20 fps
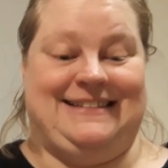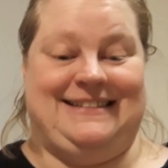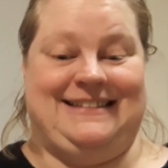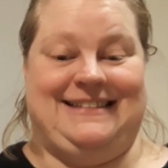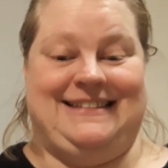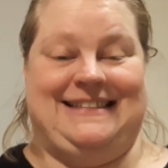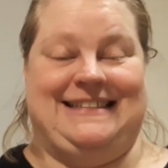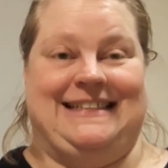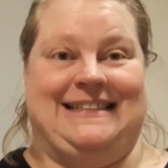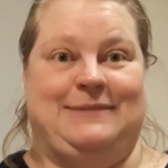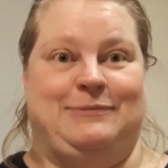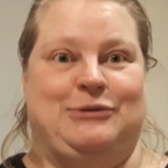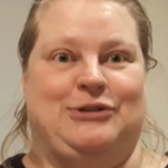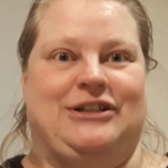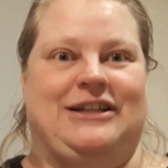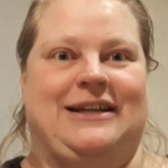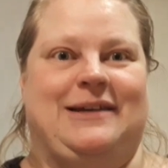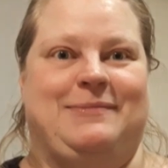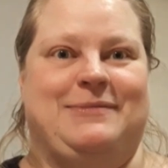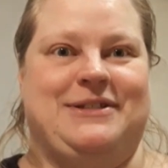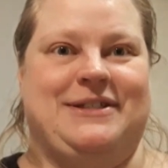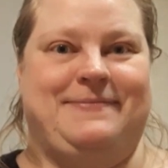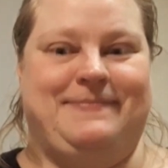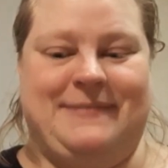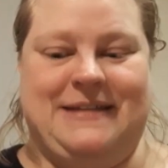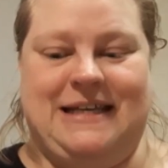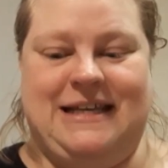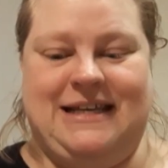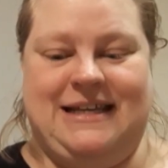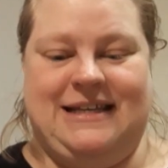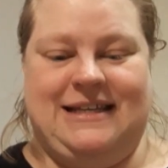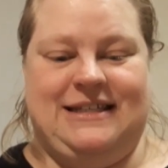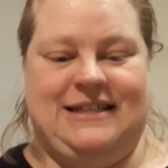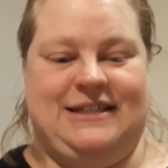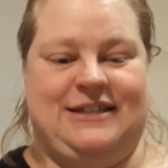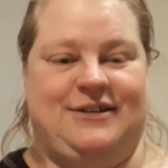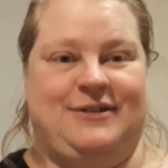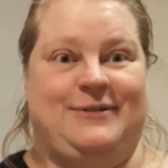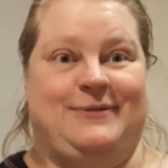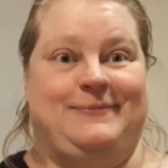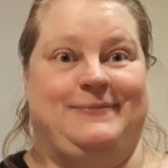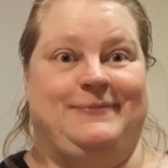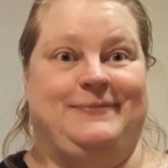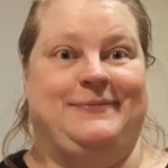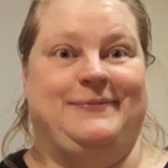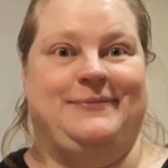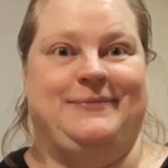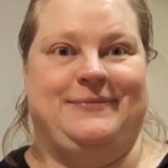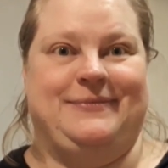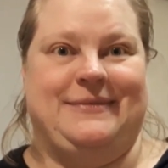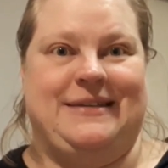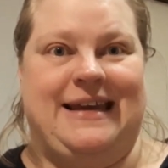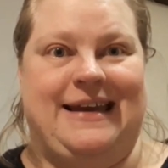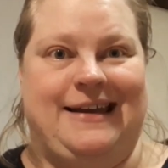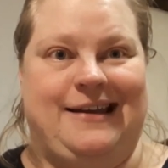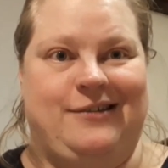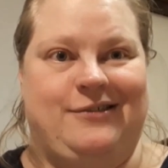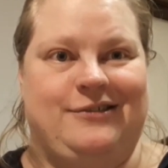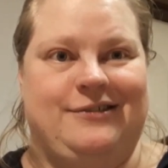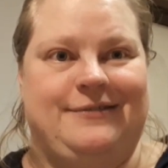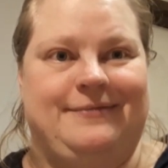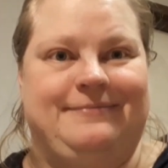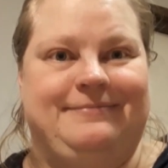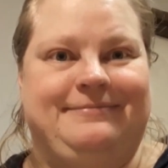6 more times. So hang on.